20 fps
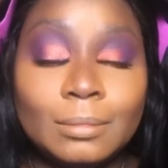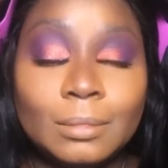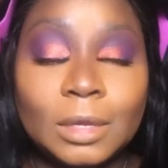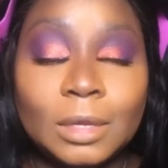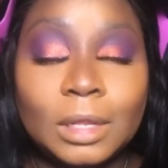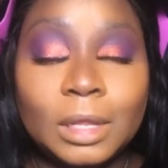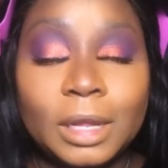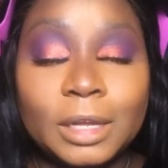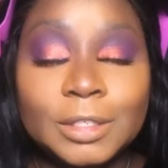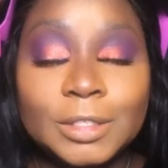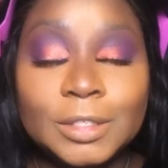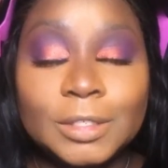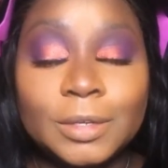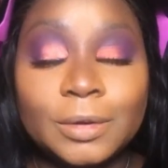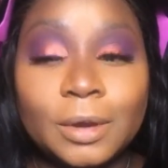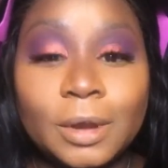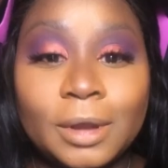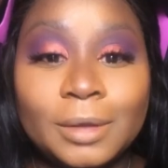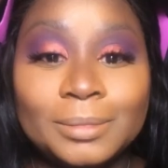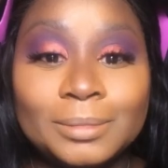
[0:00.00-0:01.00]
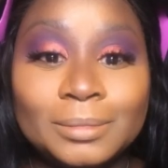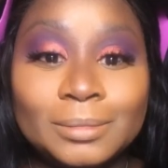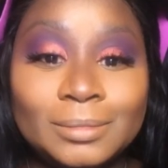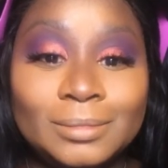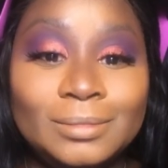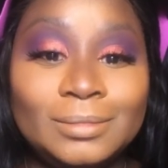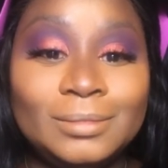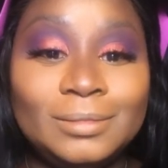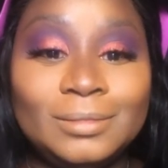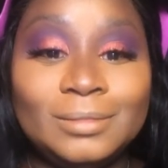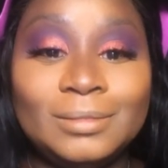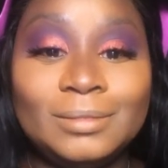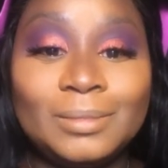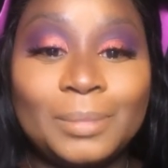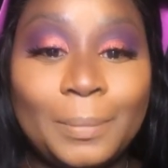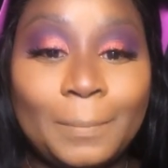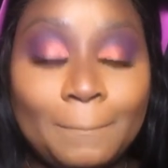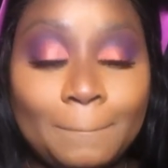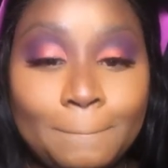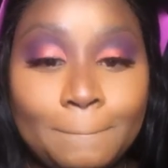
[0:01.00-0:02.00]
lashes are on.
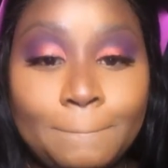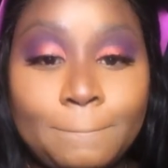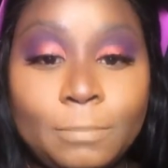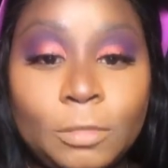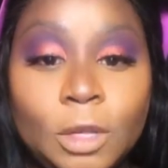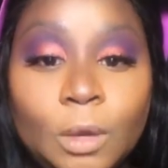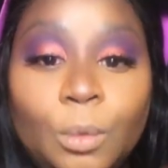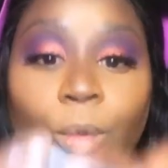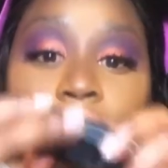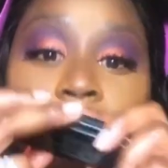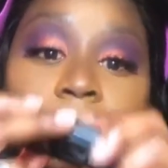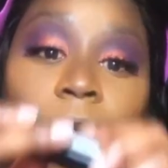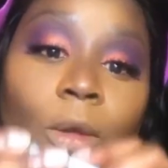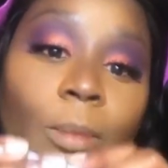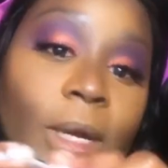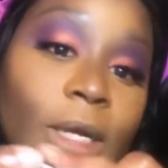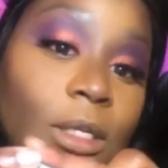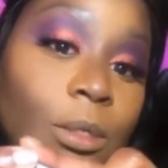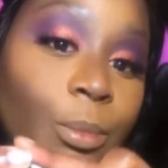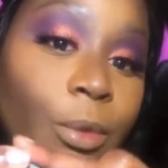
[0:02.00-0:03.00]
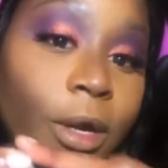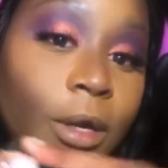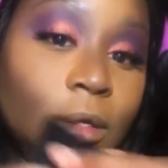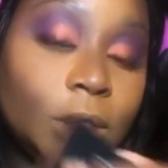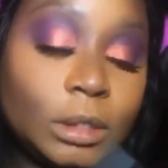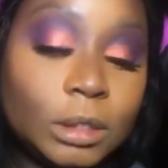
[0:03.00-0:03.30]
We're gonna go back to brows.